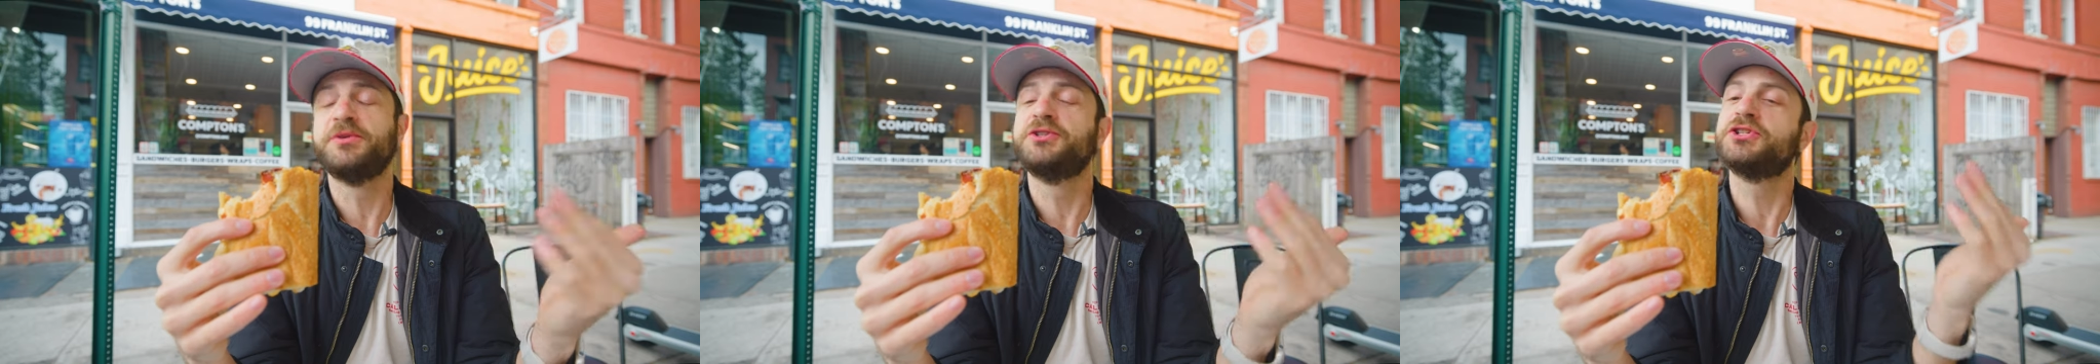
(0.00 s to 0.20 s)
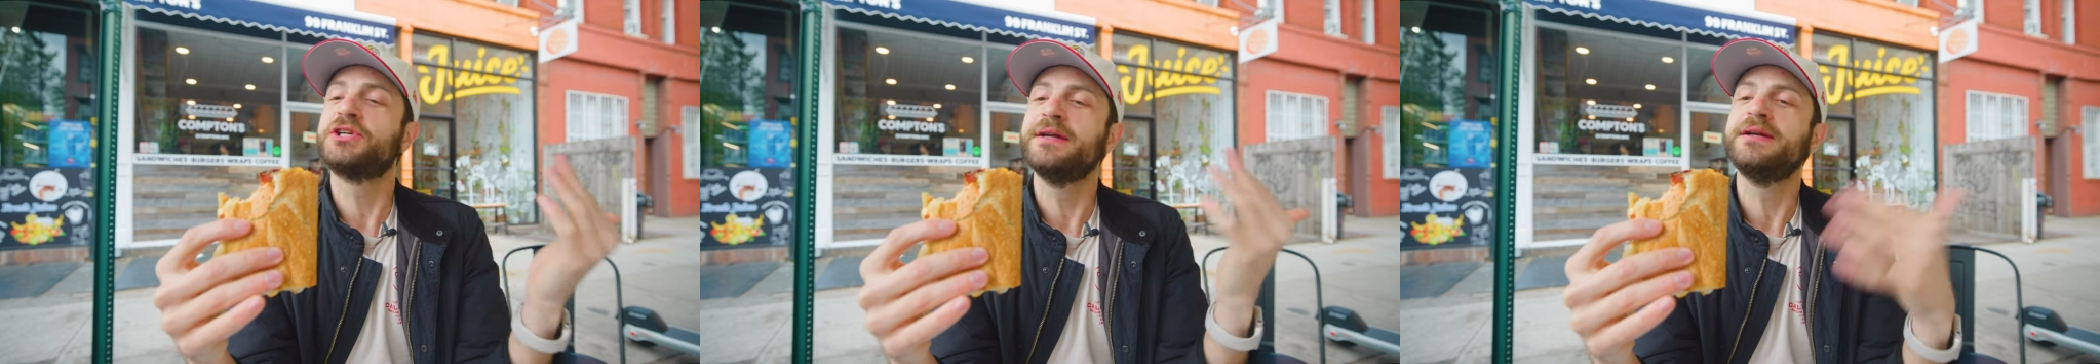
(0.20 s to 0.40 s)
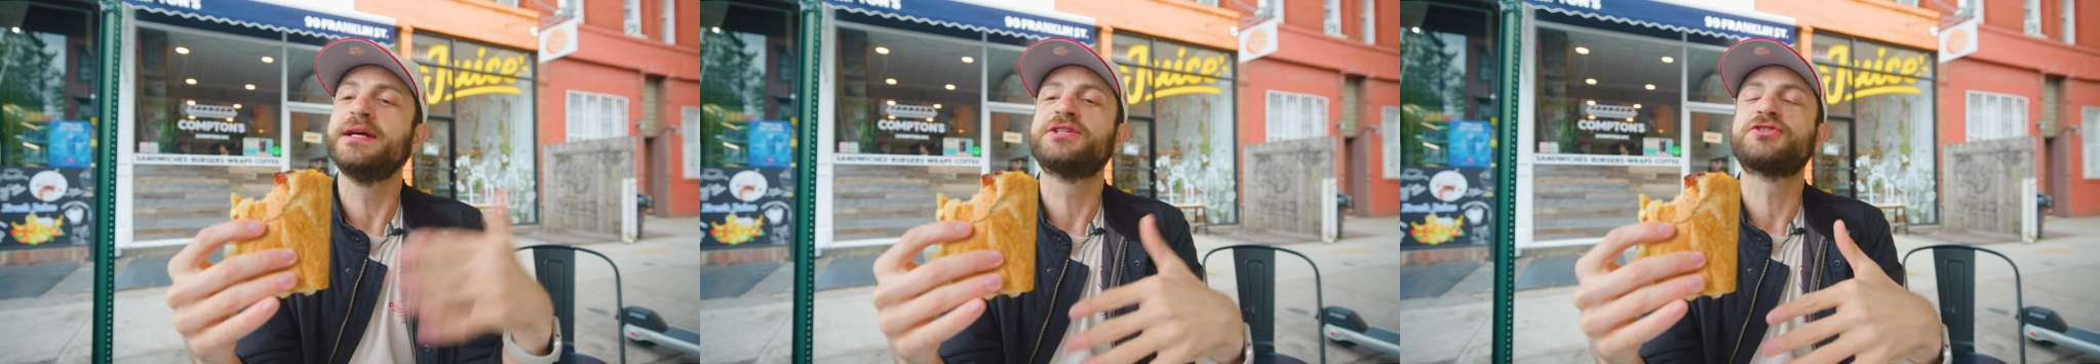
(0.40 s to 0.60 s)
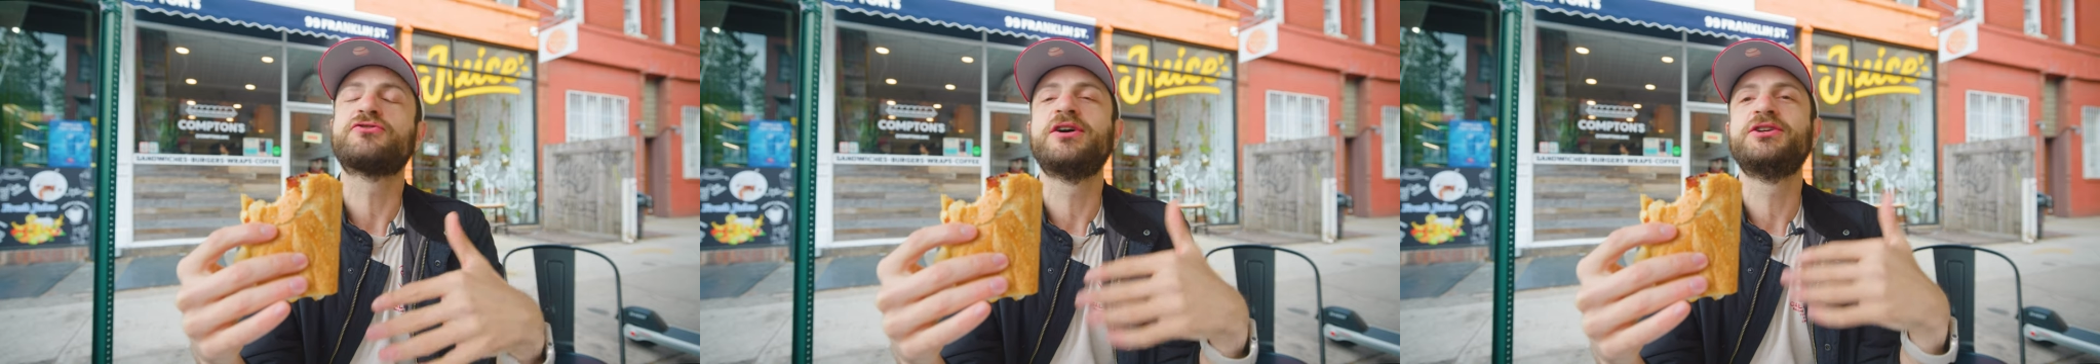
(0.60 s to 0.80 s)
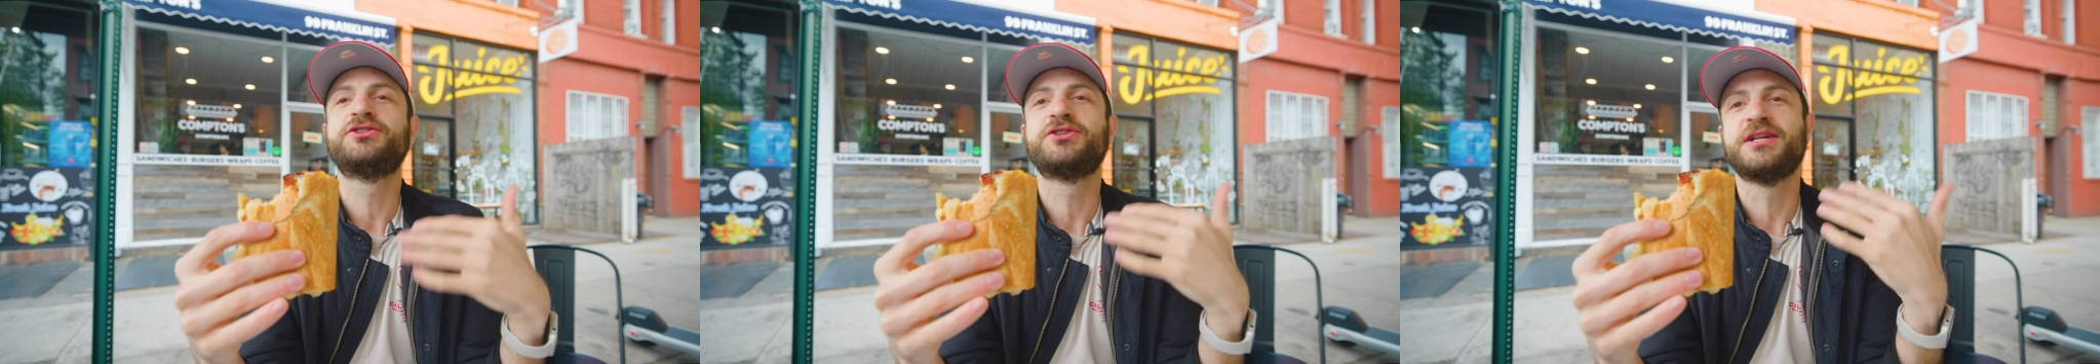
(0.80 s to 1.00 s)
but you get a nice
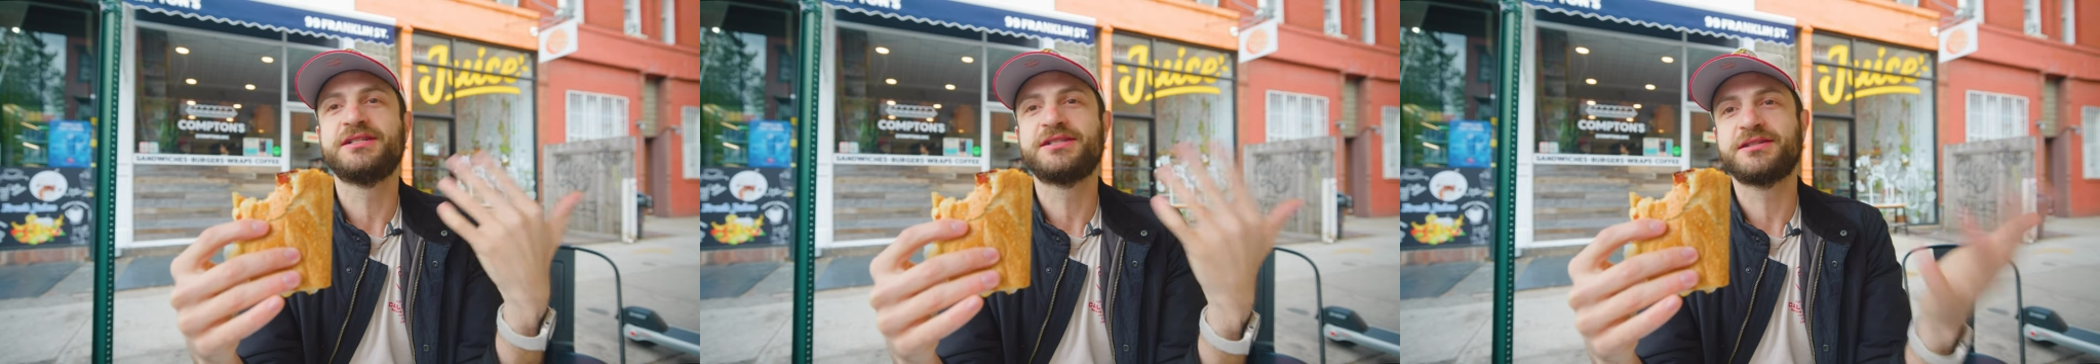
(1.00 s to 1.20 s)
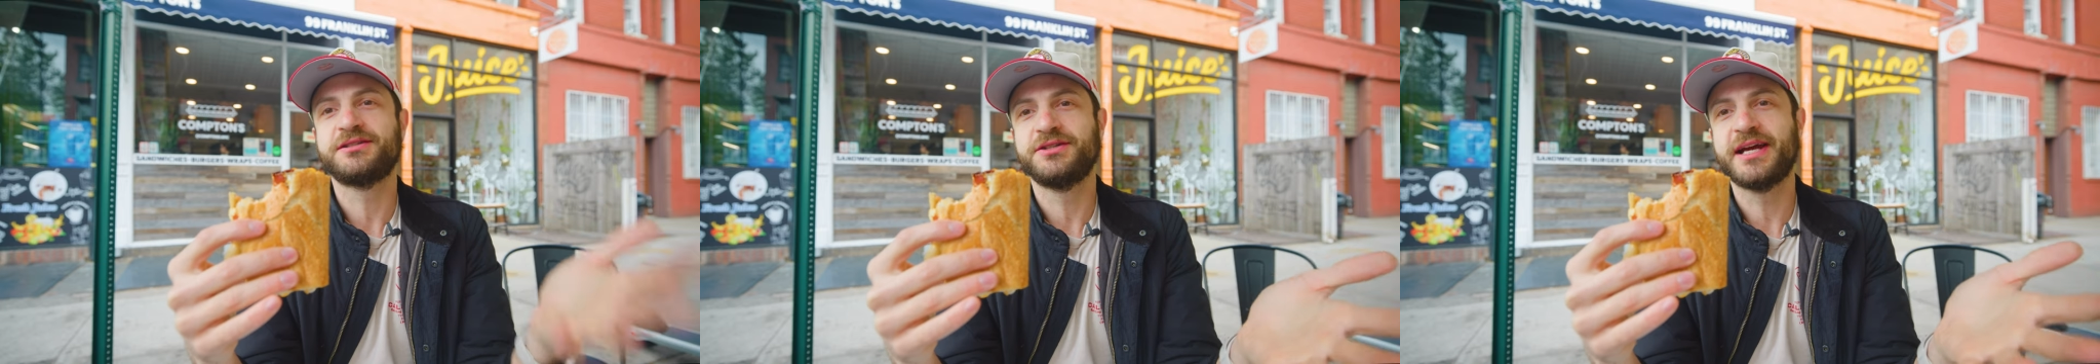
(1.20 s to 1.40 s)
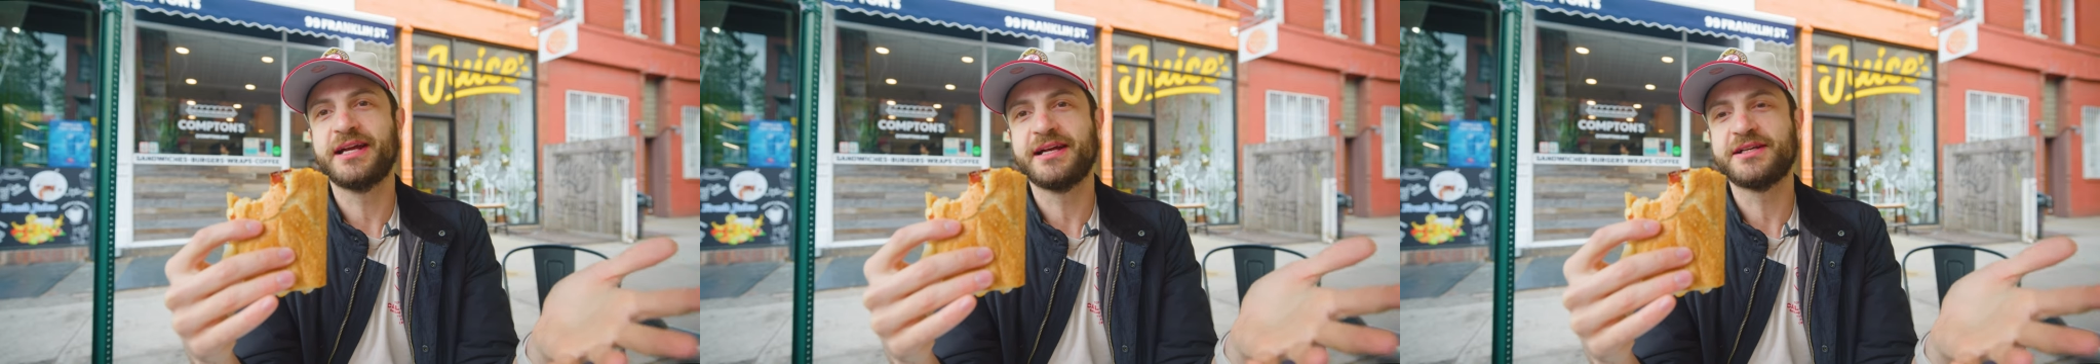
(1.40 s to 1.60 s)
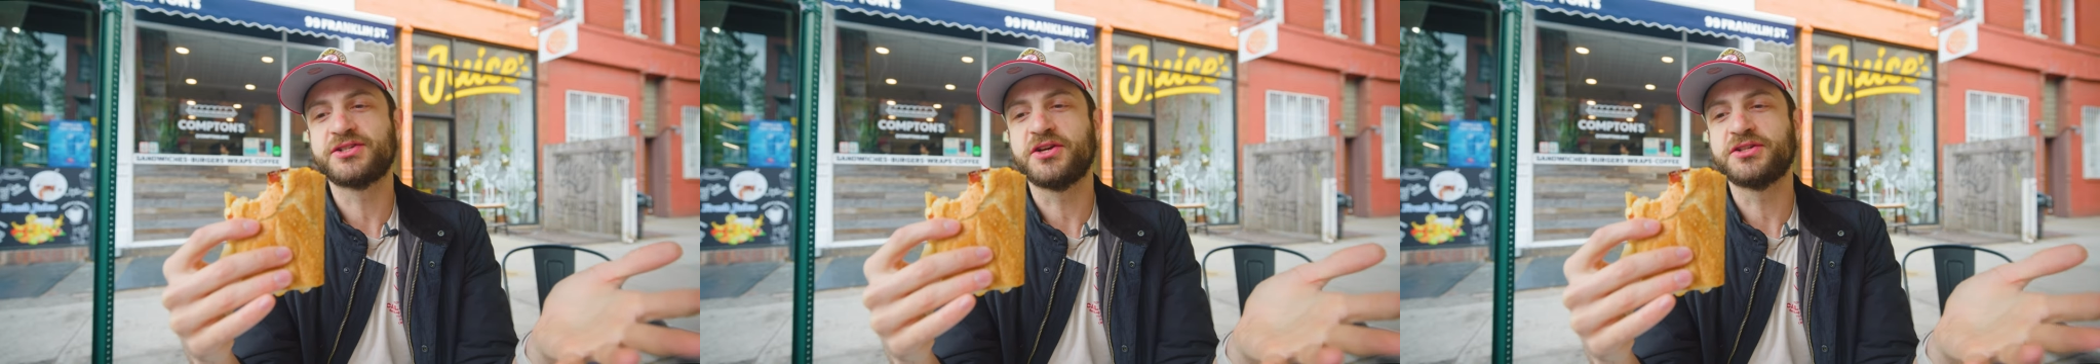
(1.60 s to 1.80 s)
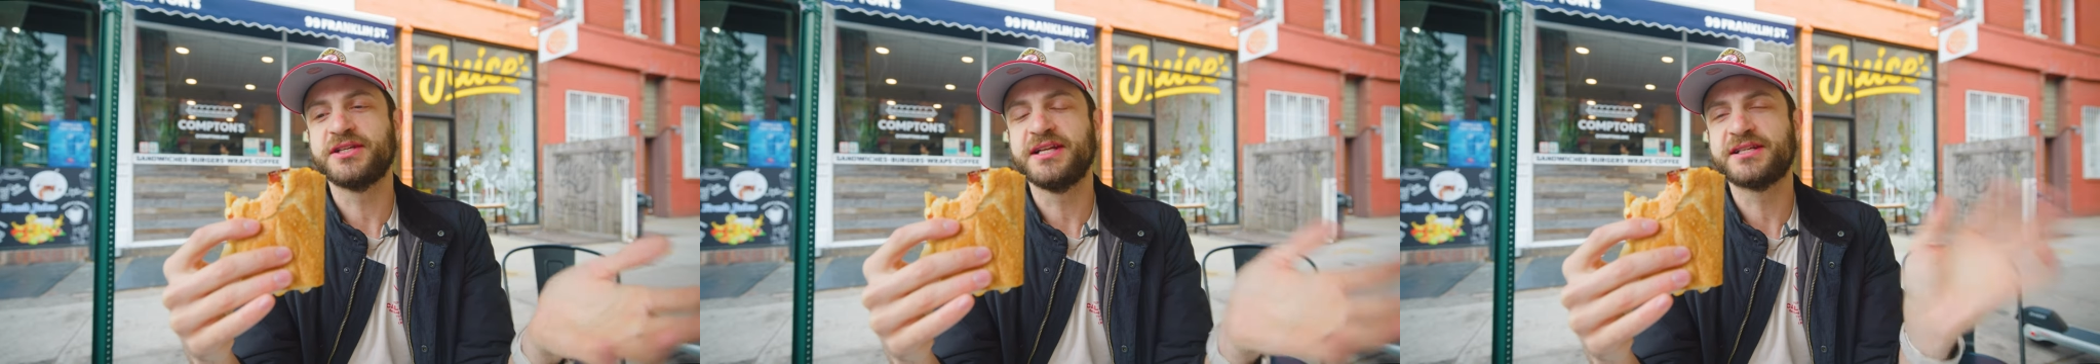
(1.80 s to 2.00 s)
crunch, nice, you get a nice
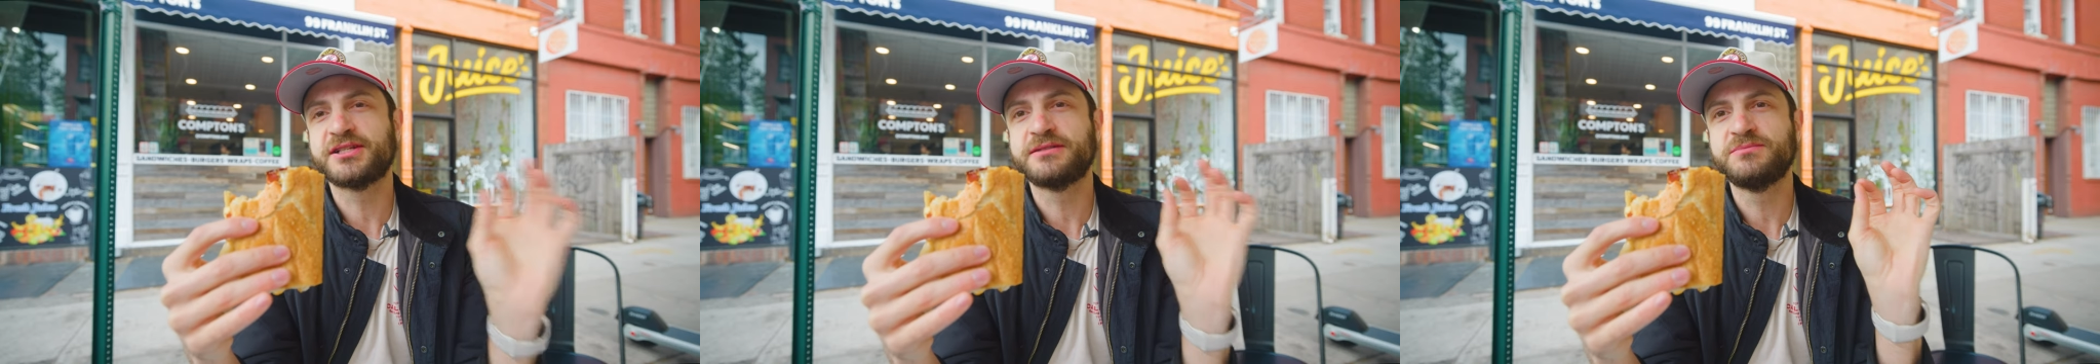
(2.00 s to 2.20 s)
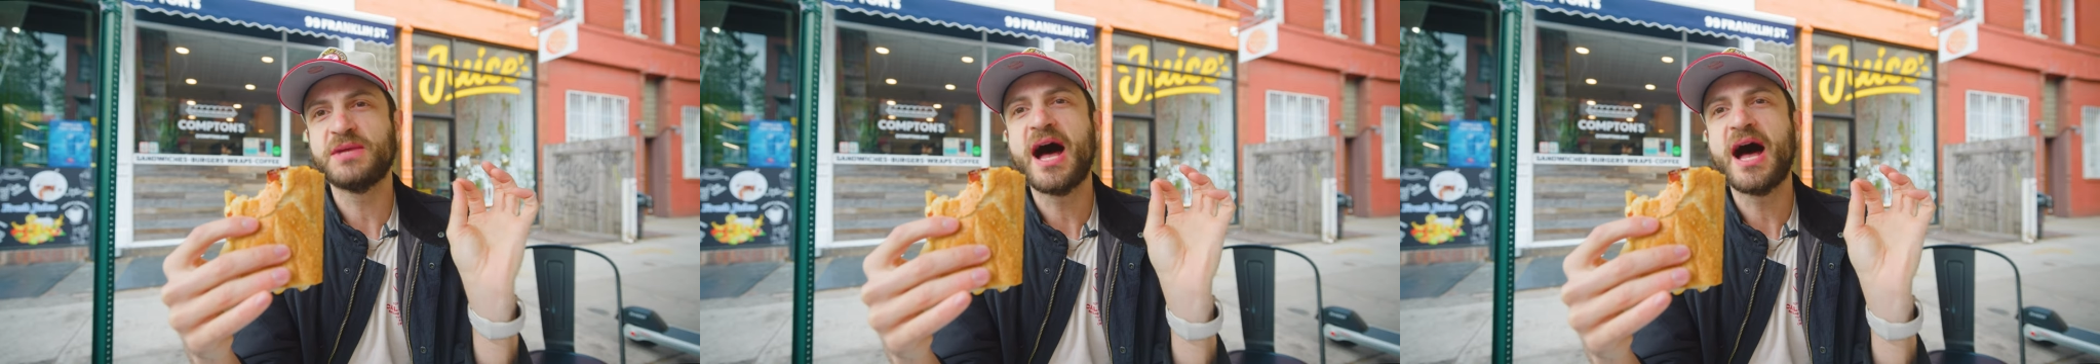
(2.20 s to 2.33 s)
saltiness.